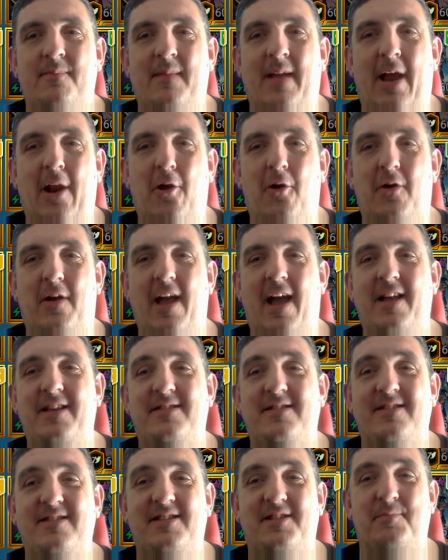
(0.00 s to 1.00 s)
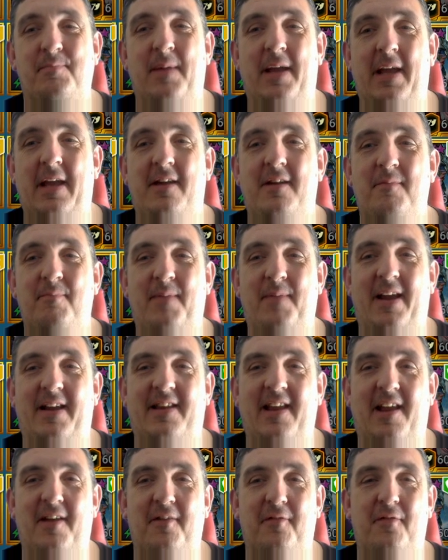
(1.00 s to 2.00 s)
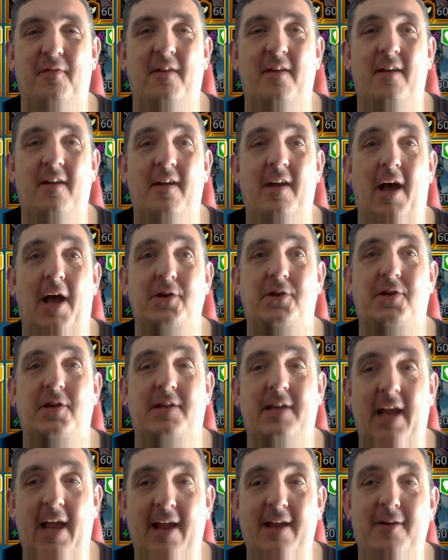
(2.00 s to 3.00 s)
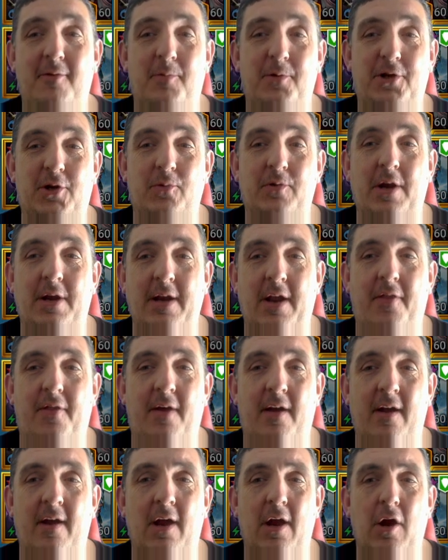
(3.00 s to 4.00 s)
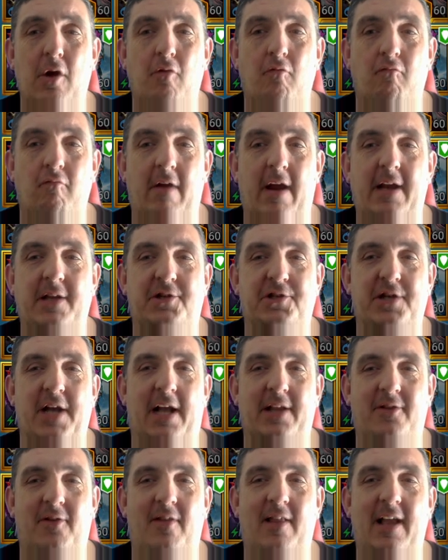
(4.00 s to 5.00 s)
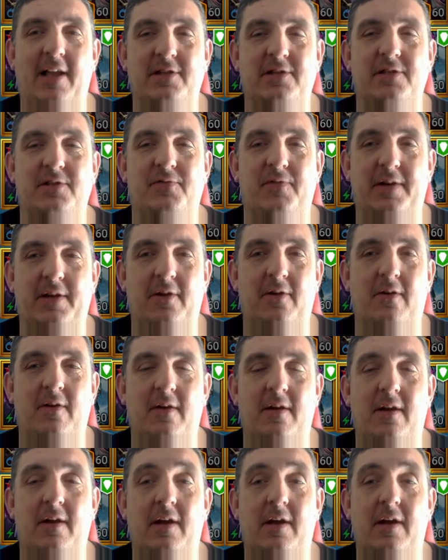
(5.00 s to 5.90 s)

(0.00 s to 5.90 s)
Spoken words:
Hello guys, it's me, Big Dave, and today we're doing another Raid Shadow Legends video.